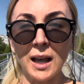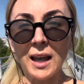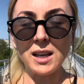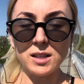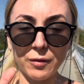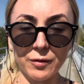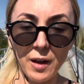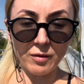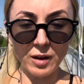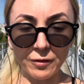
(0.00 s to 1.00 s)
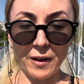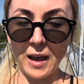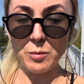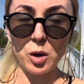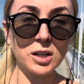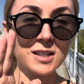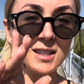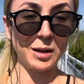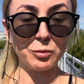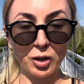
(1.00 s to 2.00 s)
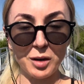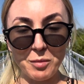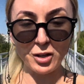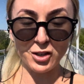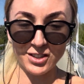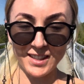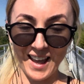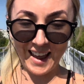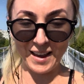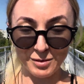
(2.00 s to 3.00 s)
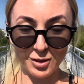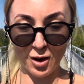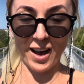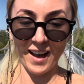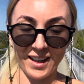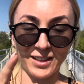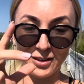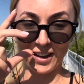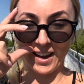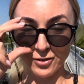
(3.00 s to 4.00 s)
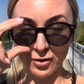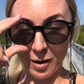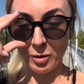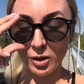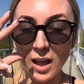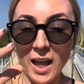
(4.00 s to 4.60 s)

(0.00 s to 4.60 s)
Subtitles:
is a very famous, and I'm not going to mention names so I don't get in trouble,